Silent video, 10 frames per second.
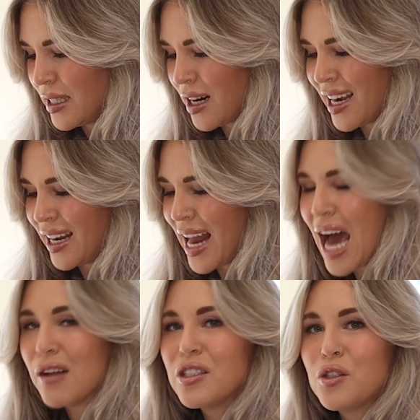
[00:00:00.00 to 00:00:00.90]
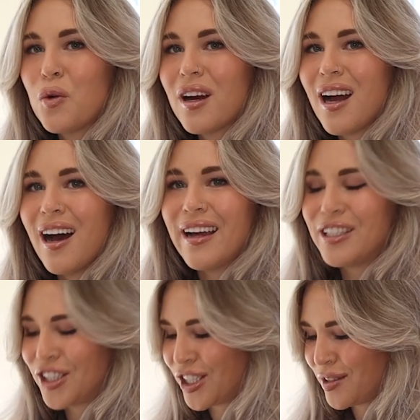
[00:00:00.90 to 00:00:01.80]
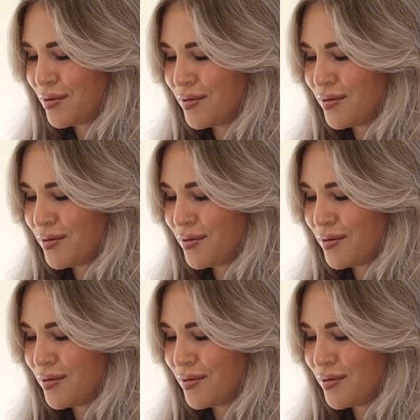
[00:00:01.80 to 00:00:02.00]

All right, an outdoor hutch.